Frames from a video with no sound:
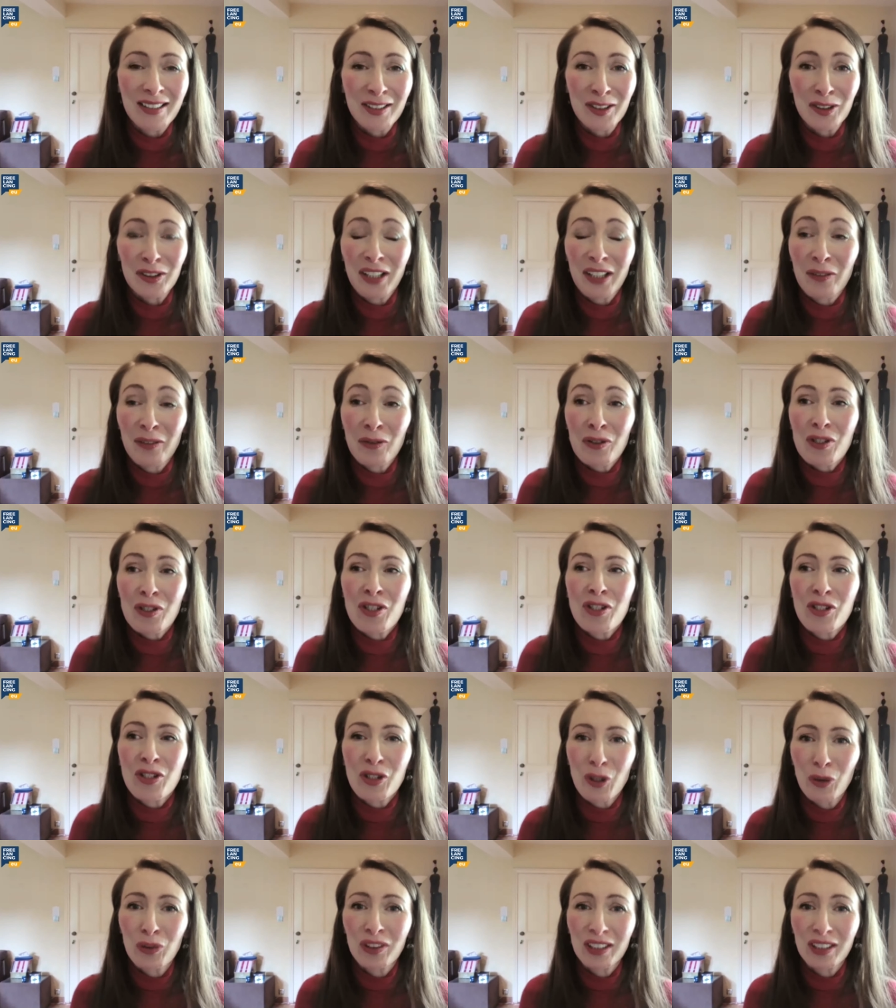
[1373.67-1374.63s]
So that was
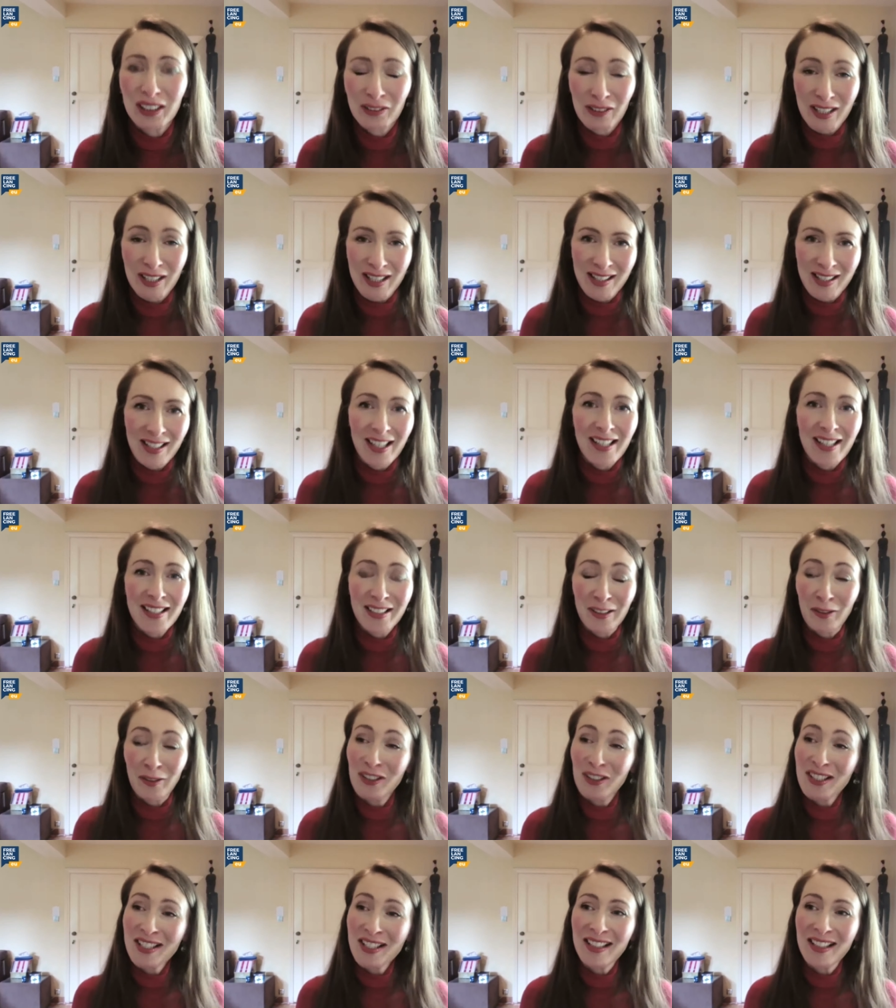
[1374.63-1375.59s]
so devastating.
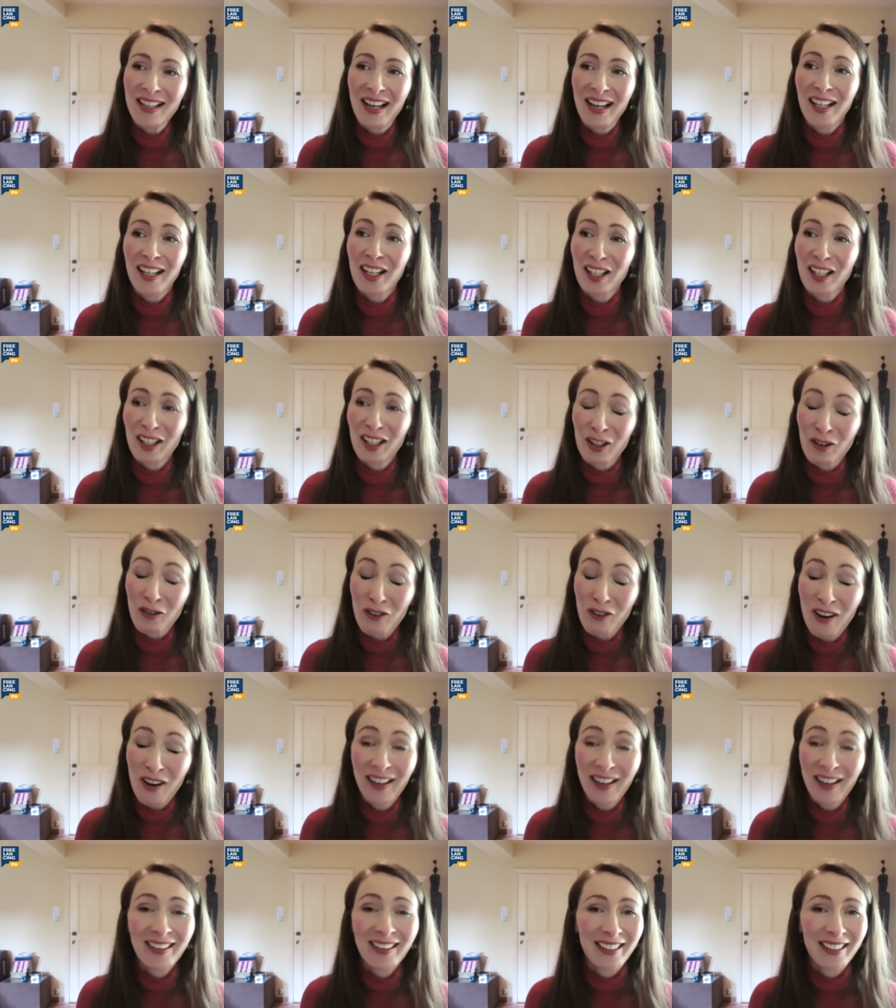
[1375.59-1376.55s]
Honestly, I
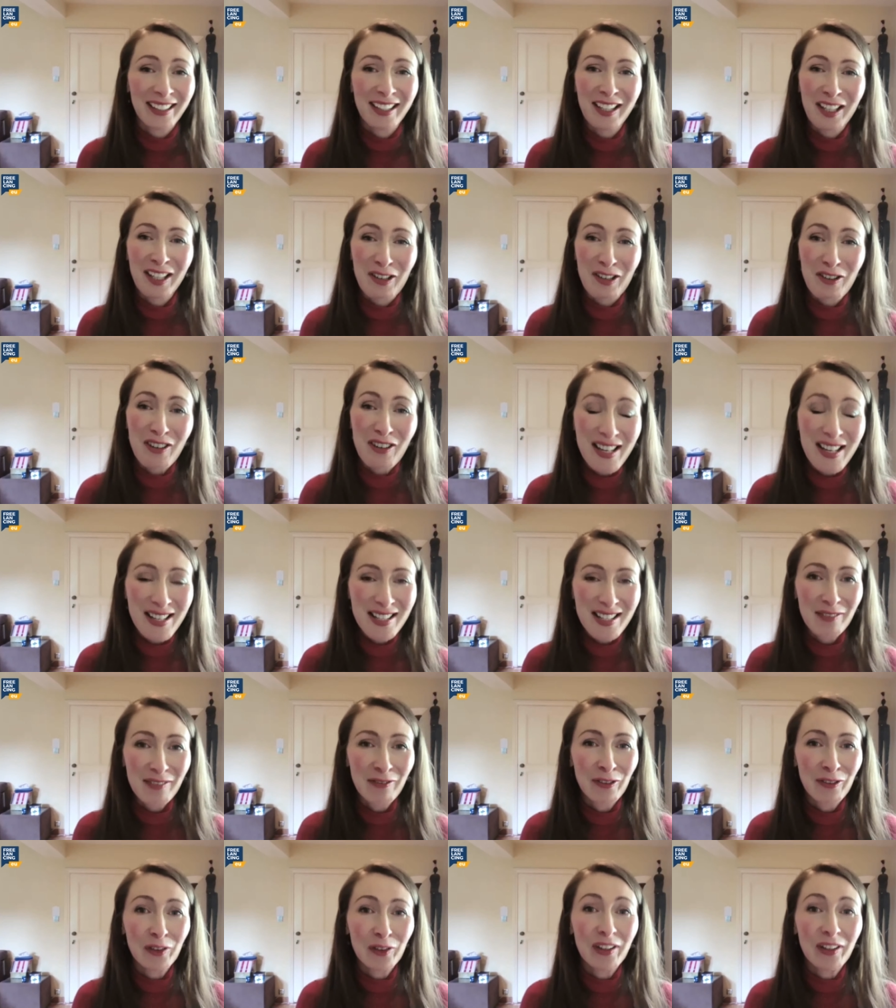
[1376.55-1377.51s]
cried like
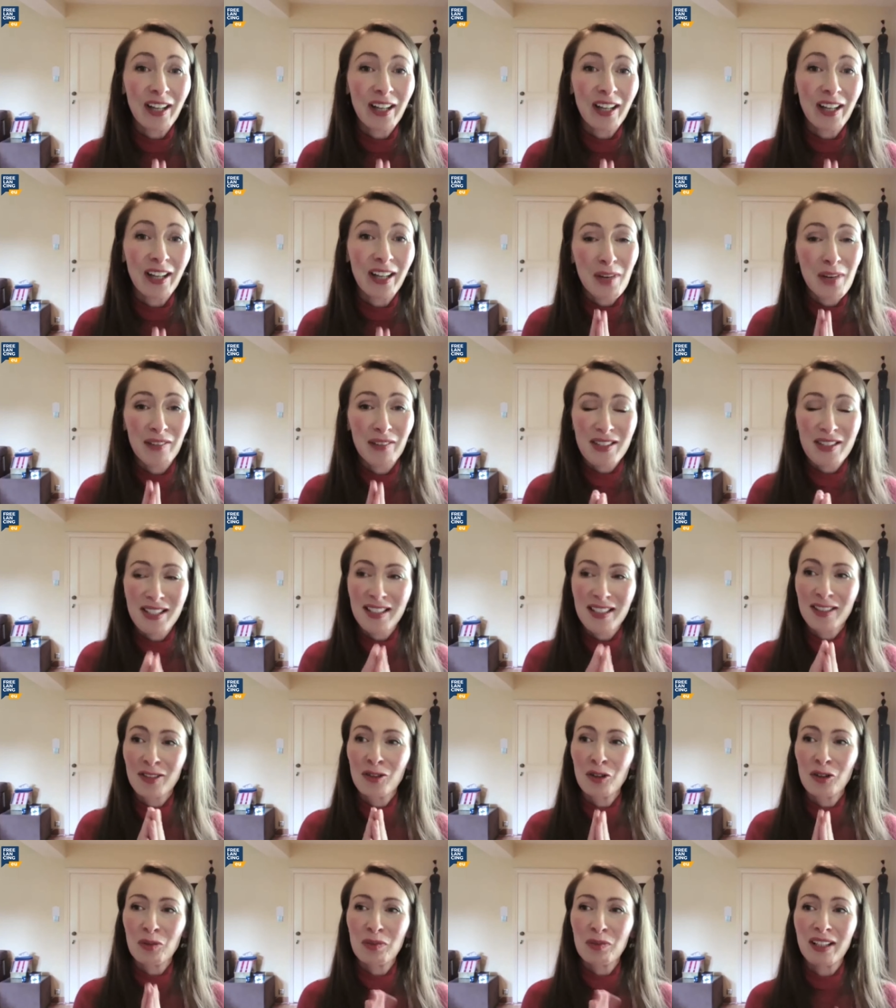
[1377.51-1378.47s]
crazy for 9 months.
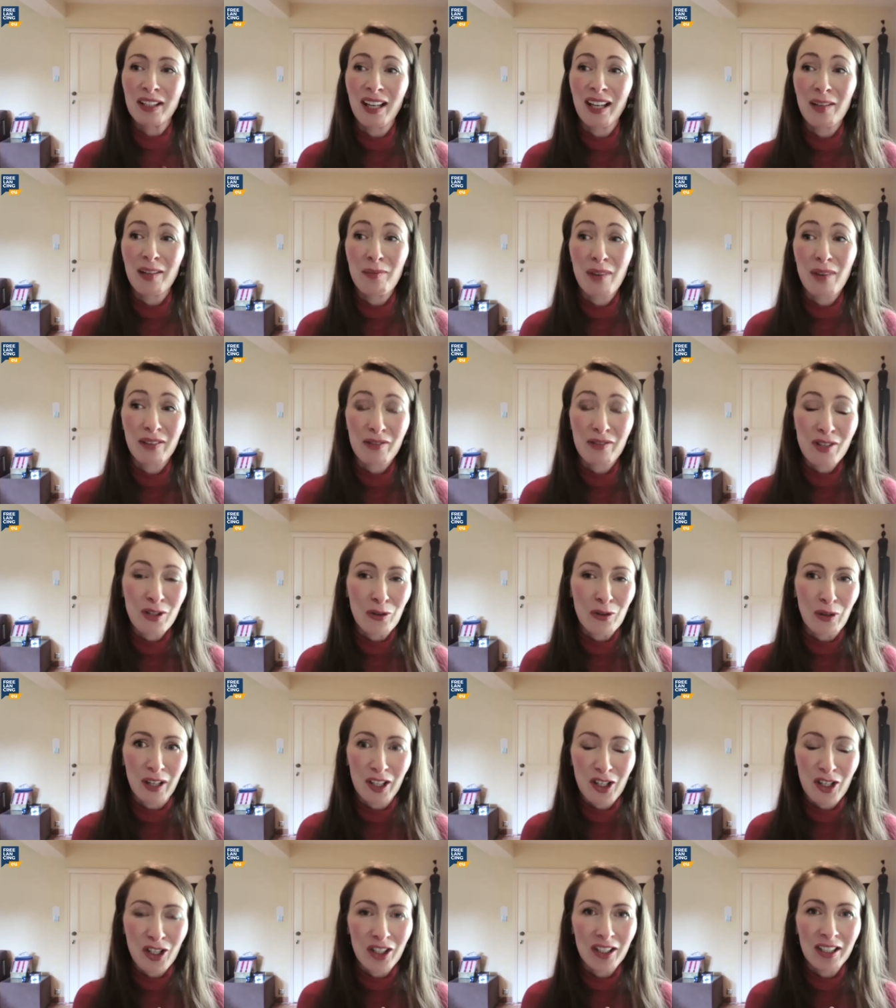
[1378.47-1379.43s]
It took me 9 months to
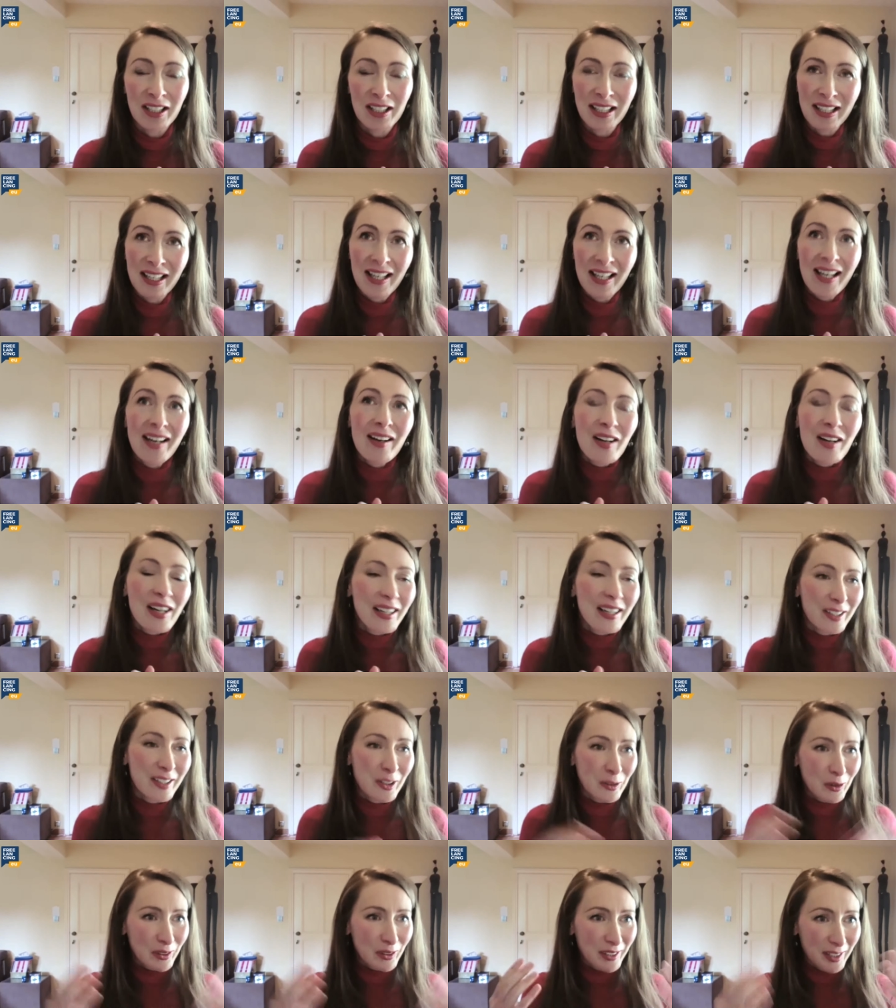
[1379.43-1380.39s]
actually,
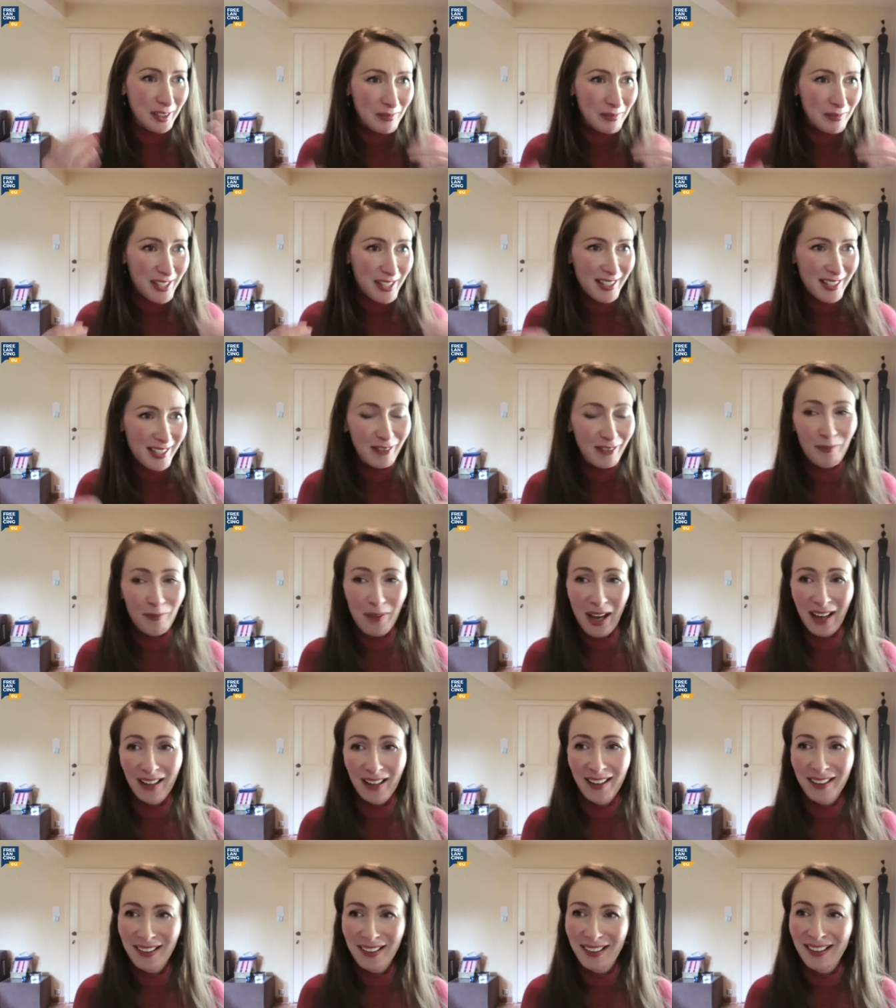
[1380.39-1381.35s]
get myself
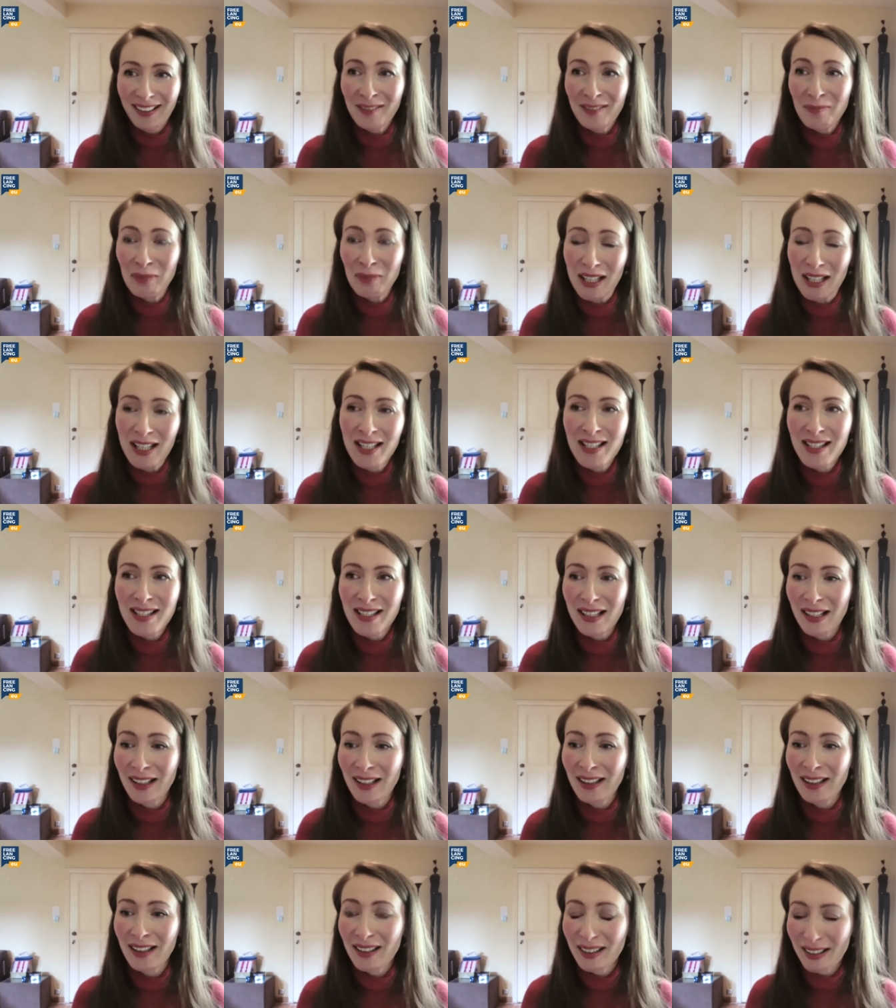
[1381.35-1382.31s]
back in place
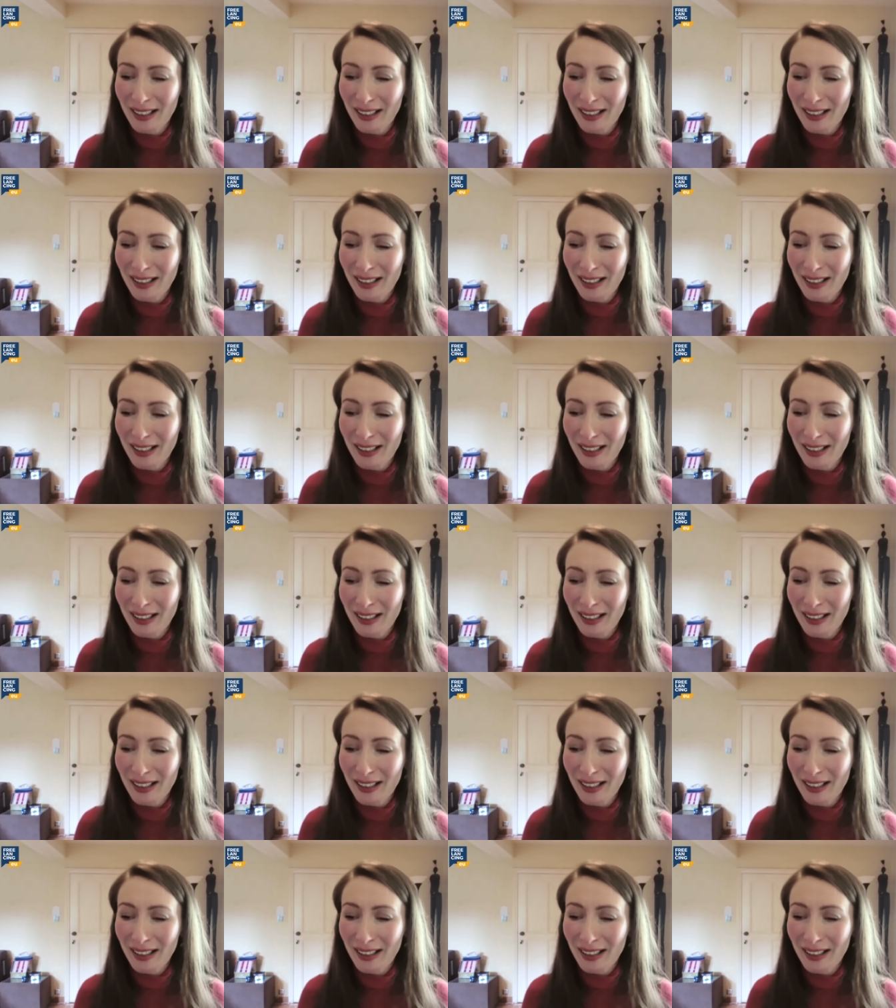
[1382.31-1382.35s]
and